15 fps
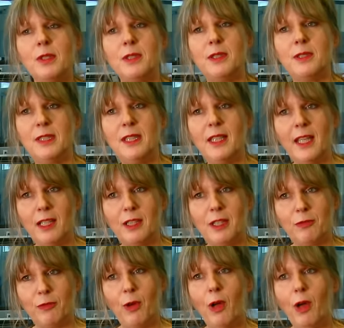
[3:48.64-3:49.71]
So
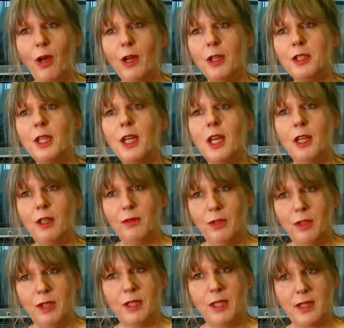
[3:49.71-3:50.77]
each patient will be
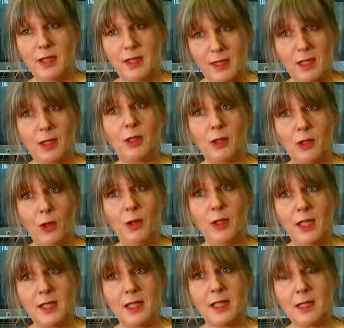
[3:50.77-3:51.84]
receiving a
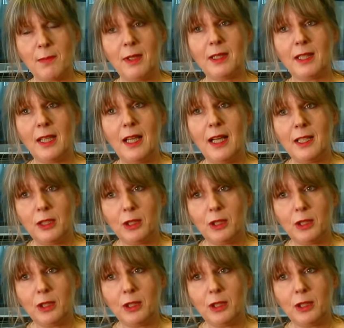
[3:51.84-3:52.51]
personalized implant.